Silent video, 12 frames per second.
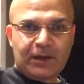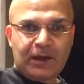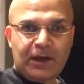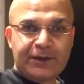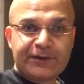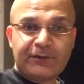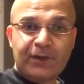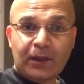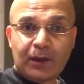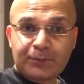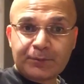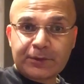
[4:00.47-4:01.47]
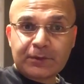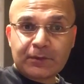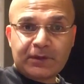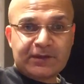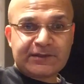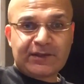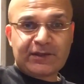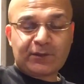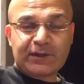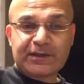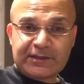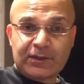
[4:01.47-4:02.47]
undeveloped. There's nothing
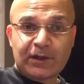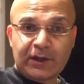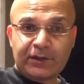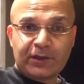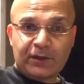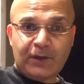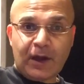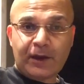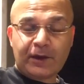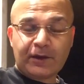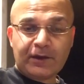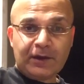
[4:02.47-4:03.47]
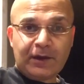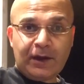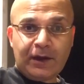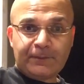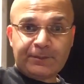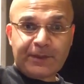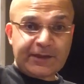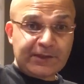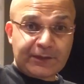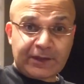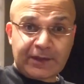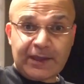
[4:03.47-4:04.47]
really see there other than the fire. That's
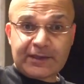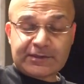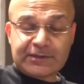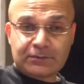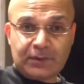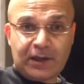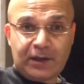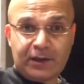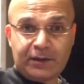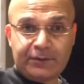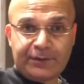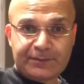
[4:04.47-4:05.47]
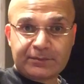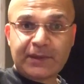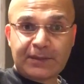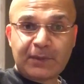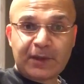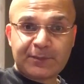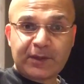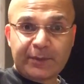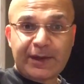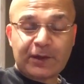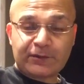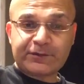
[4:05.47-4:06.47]
not the case. That might be a little
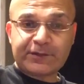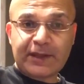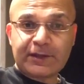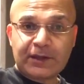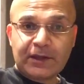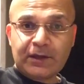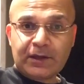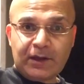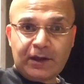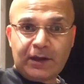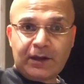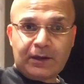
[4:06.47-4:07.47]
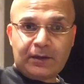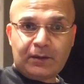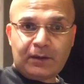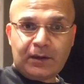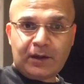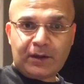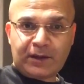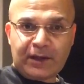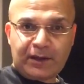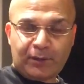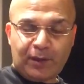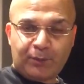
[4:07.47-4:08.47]
bit out of date. A
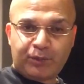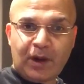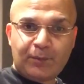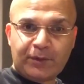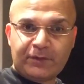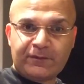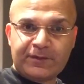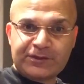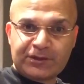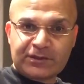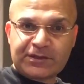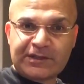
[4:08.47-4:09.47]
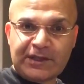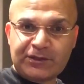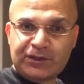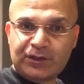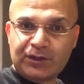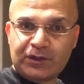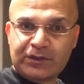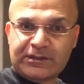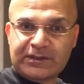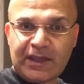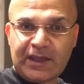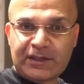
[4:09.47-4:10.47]
kind of a proper visitor center
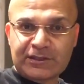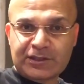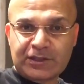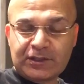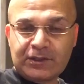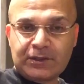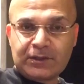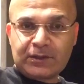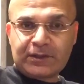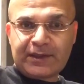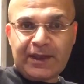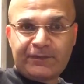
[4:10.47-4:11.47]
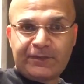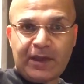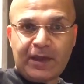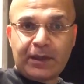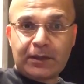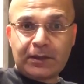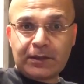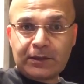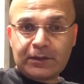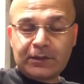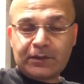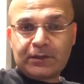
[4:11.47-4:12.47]
slash
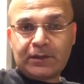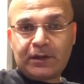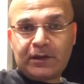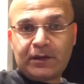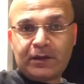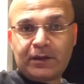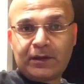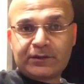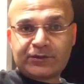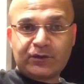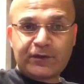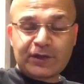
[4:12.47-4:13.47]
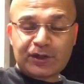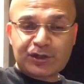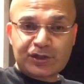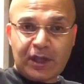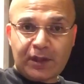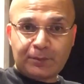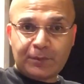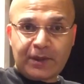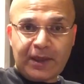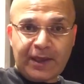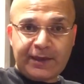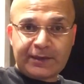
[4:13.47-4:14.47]
cafe, souvenir shop,
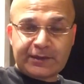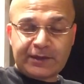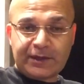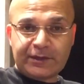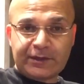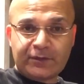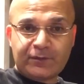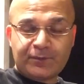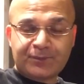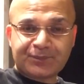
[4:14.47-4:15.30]
and kind of